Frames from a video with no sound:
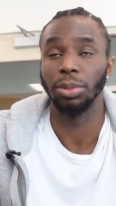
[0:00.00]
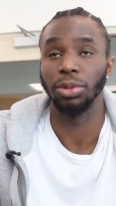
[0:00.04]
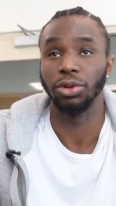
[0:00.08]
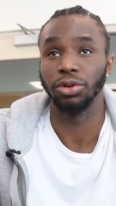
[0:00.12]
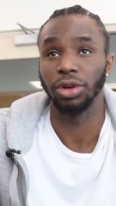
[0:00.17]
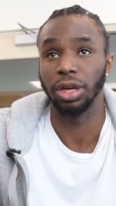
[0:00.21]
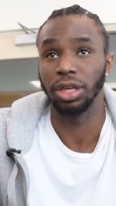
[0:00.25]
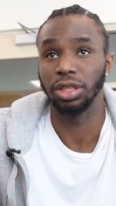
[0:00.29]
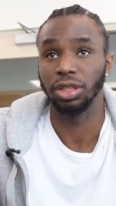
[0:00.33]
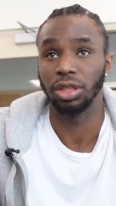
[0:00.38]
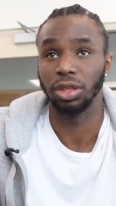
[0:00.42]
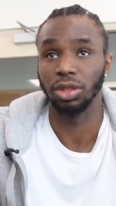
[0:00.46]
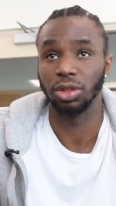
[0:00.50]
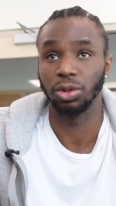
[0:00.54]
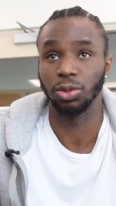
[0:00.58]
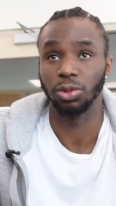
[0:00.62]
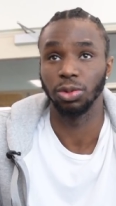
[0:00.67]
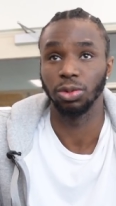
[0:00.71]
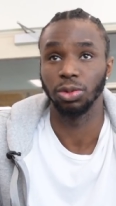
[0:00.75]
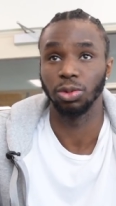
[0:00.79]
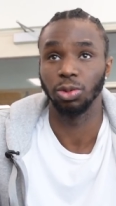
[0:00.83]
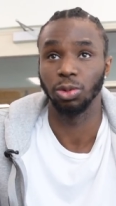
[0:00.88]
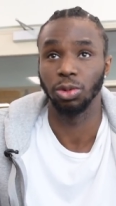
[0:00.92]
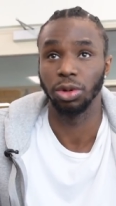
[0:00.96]
preparation
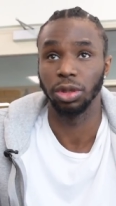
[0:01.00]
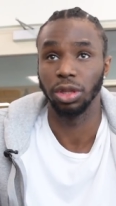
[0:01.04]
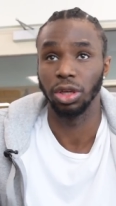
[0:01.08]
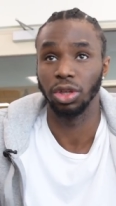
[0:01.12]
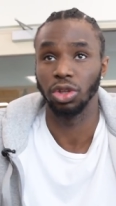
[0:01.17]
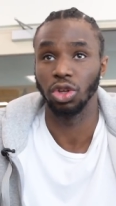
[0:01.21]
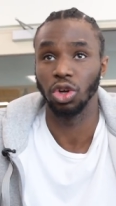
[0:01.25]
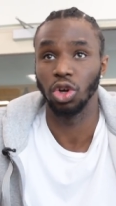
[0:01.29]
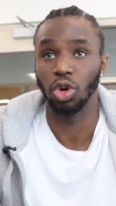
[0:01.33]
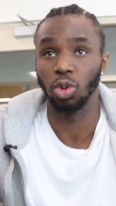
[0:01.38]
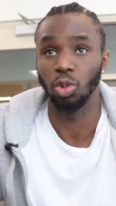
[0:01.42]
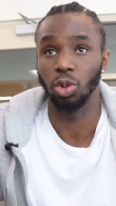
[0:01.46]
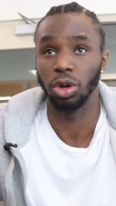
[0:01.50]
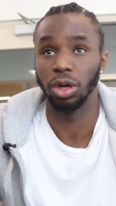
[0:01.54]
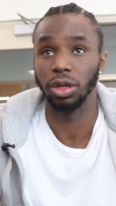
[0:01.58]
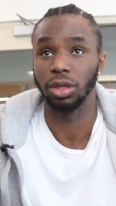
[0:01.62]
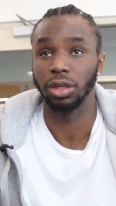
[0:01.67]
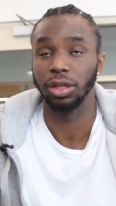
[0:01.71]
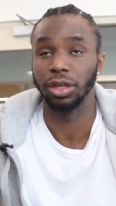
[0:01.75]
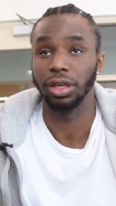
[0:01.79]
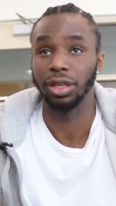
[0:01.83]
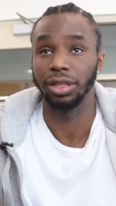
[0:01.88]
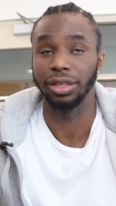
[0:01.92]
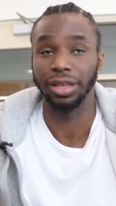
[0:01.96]
to where they know
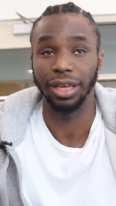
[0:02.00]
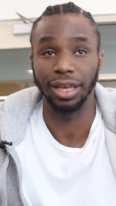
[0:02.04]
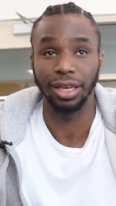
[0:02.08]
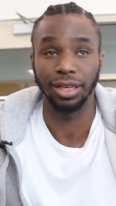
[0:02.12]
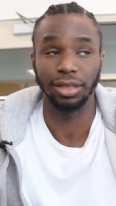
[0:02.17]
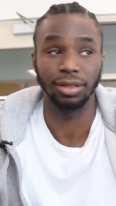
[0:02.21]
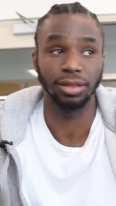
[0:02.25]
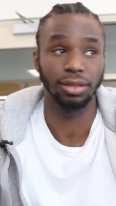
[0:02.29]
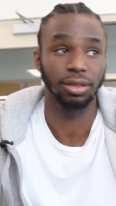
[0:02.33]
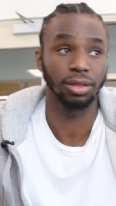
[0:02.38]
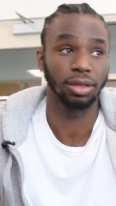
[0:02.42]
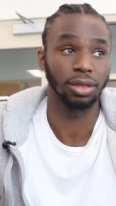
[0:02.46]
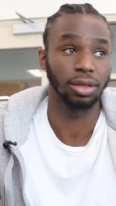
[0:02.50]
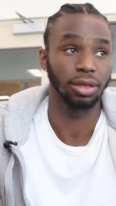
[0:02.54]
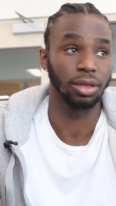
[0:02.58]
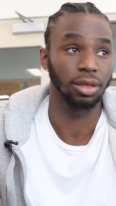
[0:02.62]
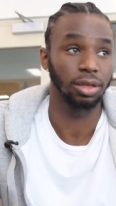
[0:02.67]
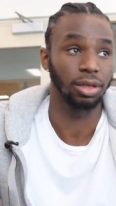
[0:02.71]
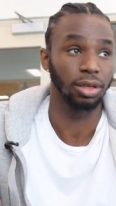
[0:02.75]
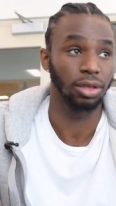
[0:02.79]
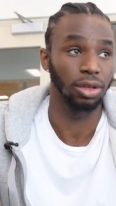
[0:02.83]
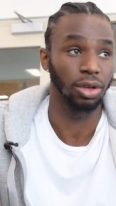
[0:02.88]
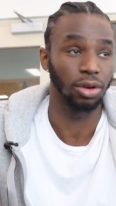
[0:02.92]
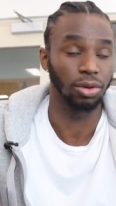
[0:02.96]
what it takes,
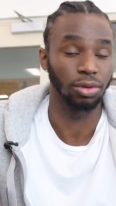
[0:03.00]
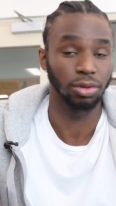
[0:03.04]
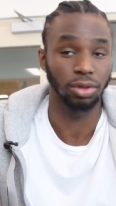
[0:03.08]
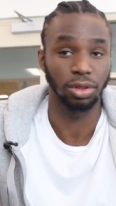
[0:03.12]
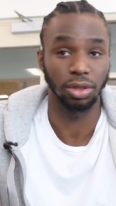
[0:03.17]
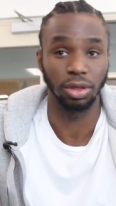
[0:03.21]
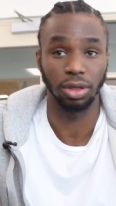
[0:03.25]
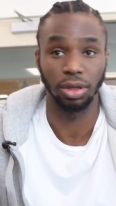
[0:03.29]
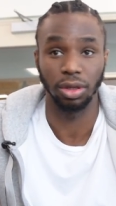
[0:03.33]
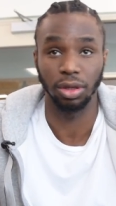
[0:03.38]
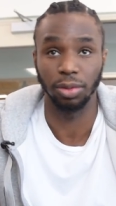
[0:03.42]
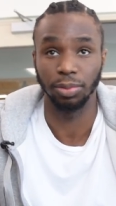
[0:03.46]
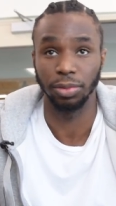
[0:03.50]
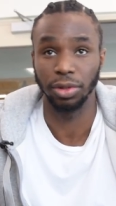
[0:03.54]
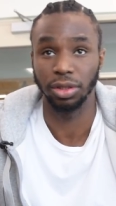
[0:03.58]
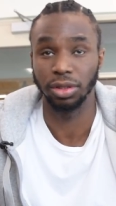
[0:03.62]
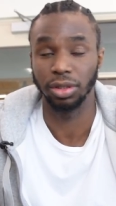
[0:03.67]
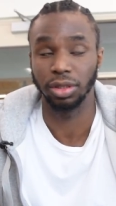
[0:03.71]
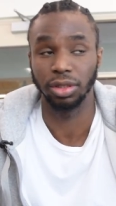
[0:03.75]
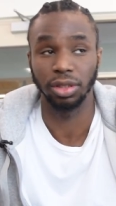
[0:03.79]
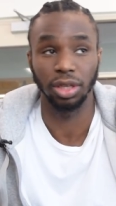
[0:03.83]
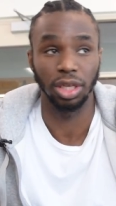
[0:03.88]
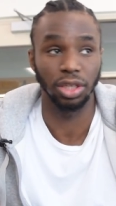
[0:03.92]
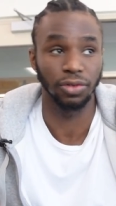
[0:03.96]
you know, to be
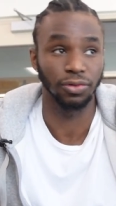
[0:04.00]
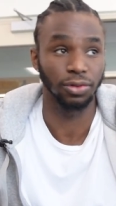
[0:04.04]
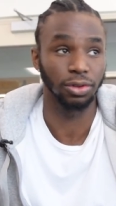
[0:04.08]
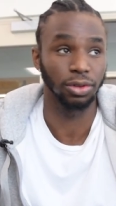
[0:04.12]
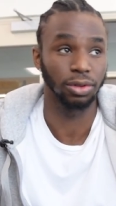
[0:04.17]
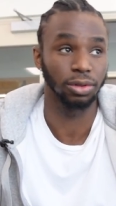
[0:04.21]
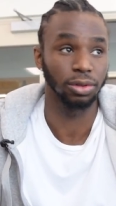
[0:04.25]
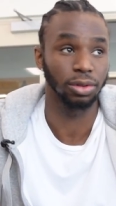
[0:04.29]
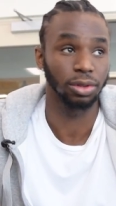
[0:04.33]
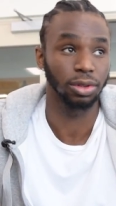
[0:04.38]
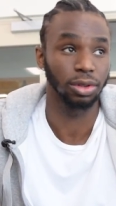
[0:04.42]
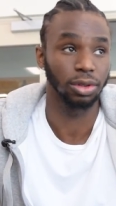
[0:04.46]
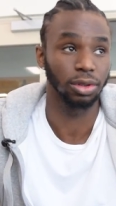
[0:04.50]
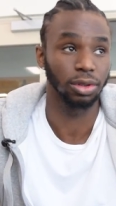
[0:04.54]
successful.